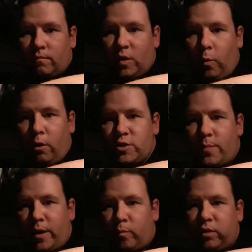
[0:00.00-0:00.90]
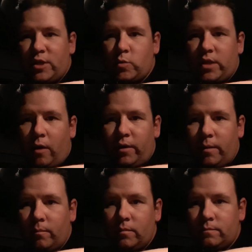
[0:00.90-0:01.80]
The world's a better place without
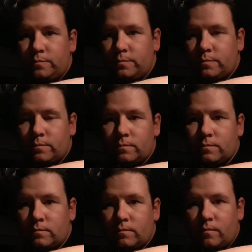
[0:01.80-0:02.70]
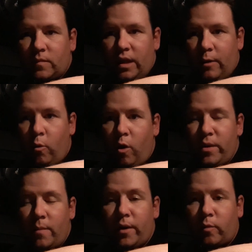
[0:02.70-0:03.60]
him. It will
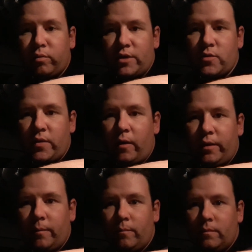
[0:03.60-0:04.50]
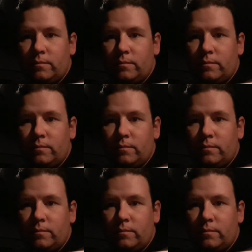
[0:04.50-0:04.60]
be a better place without him.